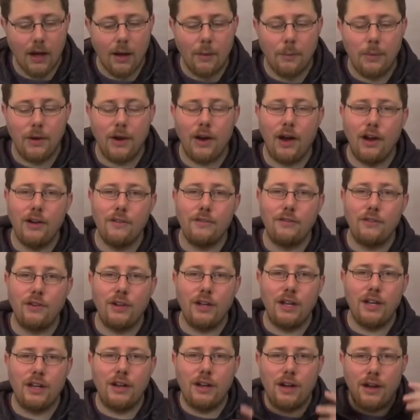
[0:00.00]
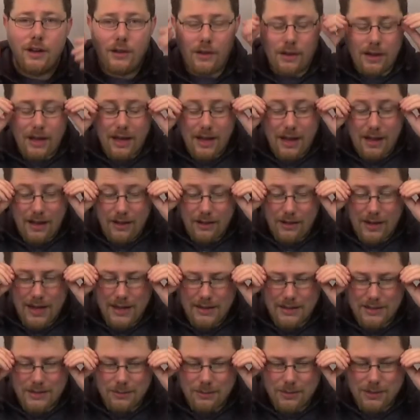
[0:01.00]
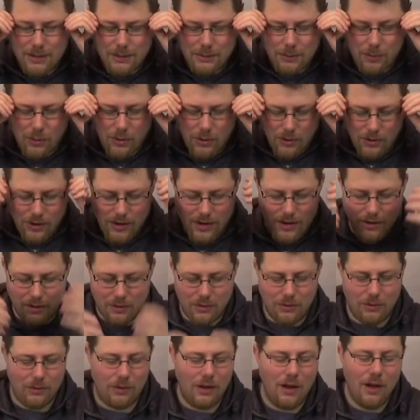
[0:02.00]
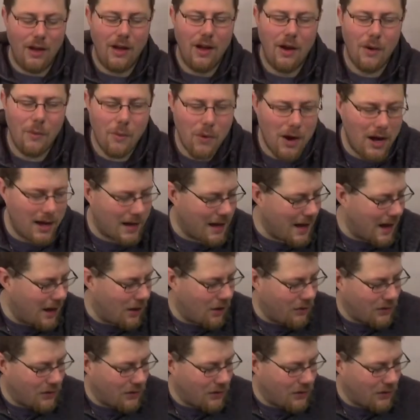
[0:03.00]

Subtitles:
But hopefully, you know, I'll get some support and it'll work out.